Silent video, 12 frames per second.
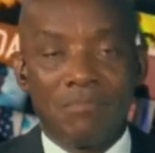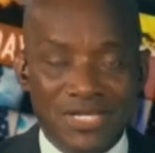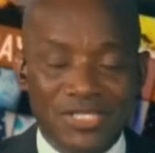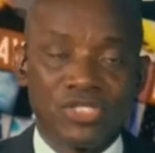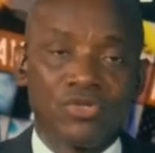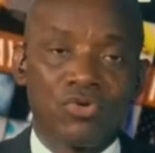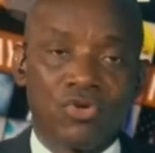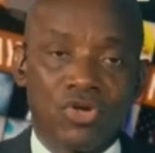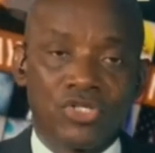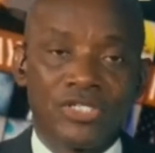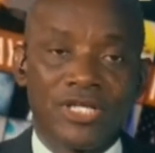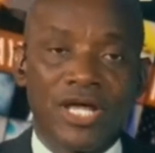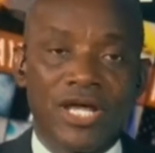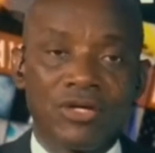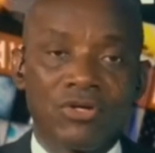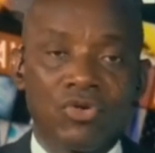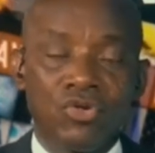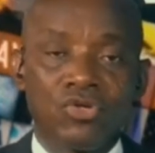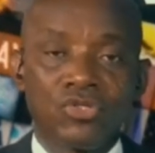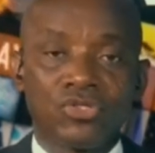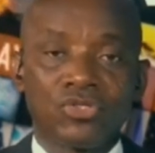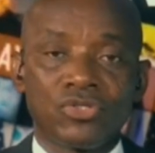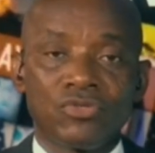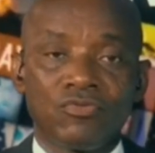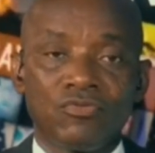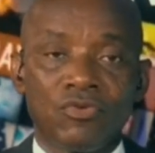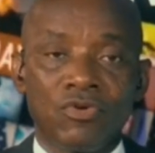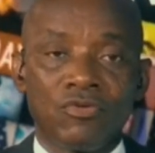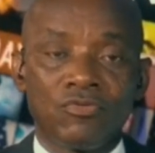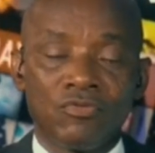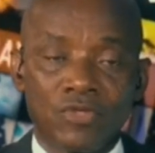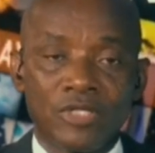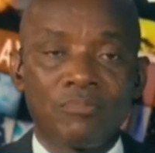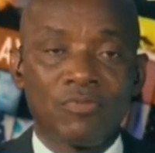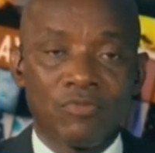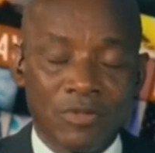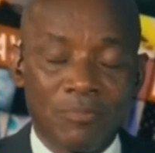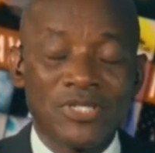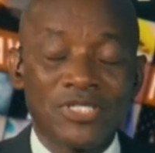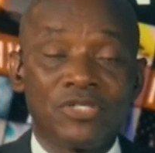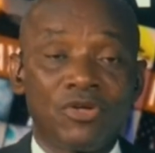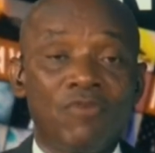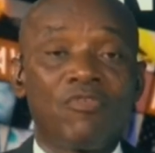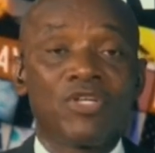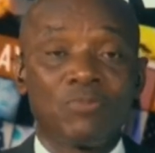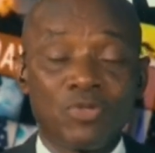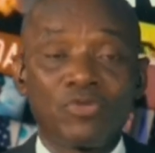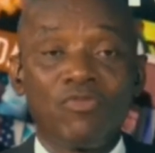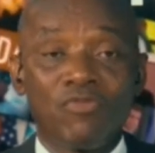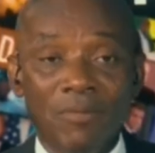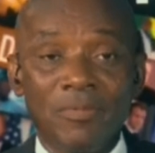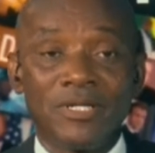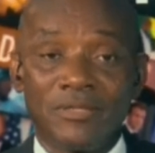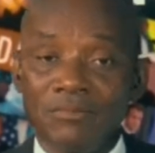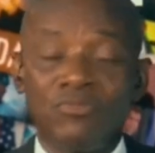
persons you consider close with the president of his political family,